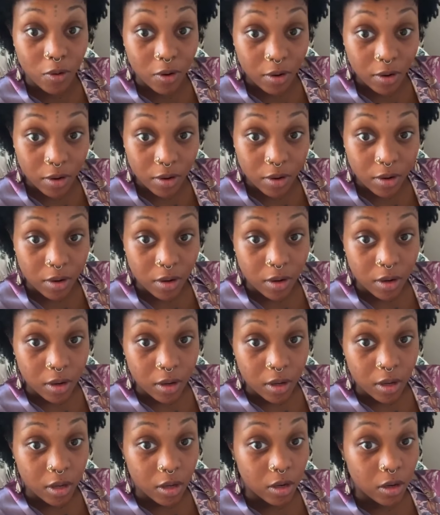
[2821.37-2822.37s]
more
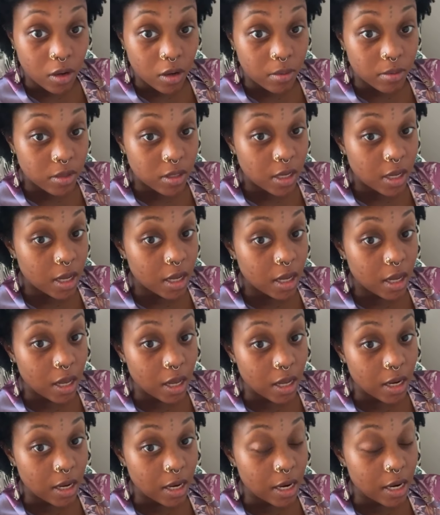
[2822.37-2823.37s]
you know what i'm
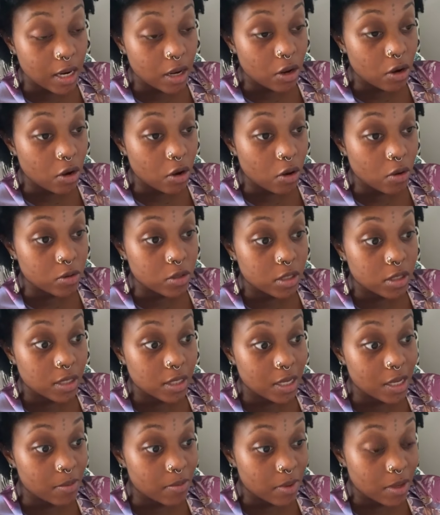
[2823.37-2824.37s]
saying and you know
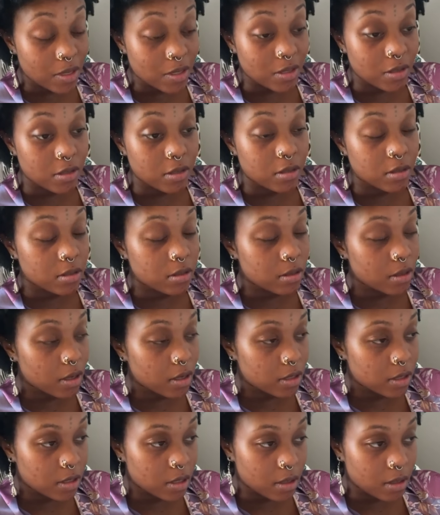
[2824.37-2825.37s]
sleep is
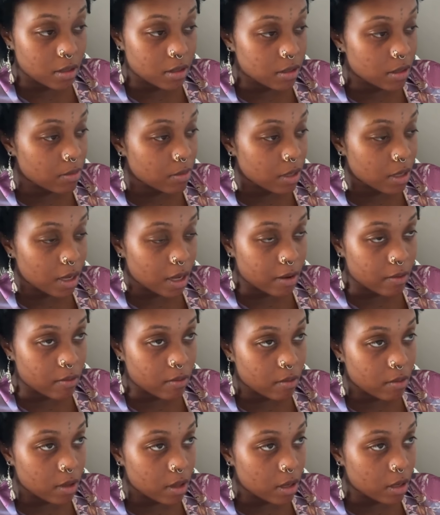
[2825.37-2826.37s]
such a, something i
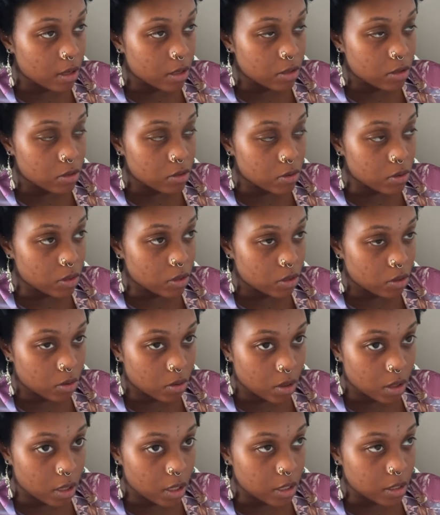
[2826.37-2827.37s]
really do
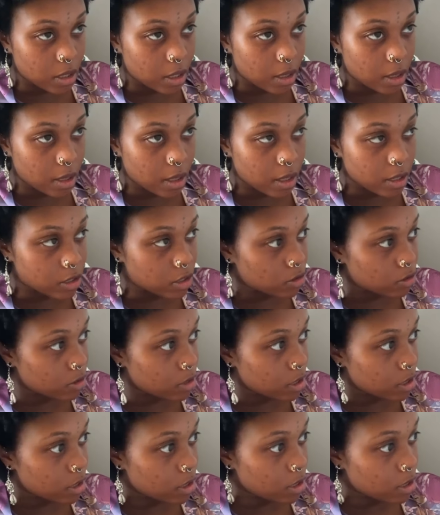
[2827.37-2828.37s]
enjoy it's a
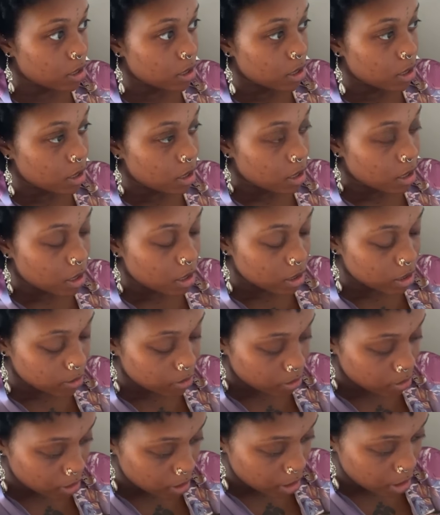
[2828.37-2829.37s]
luxury at
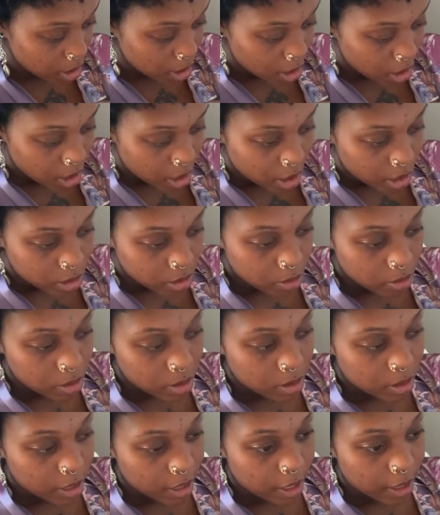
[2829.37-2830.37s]
this point so
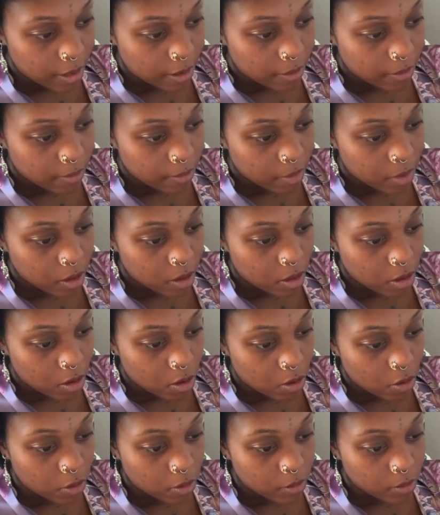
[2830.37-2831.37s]
it's just like you
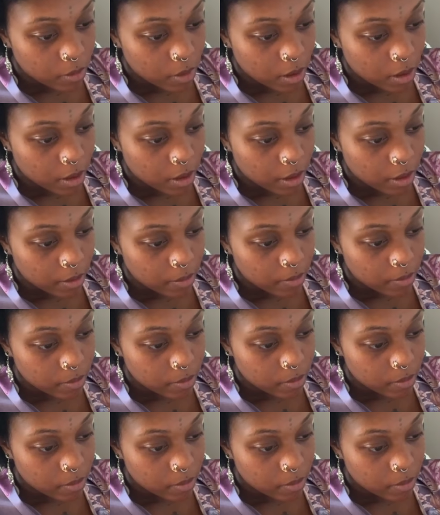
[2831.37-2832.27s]
know, um,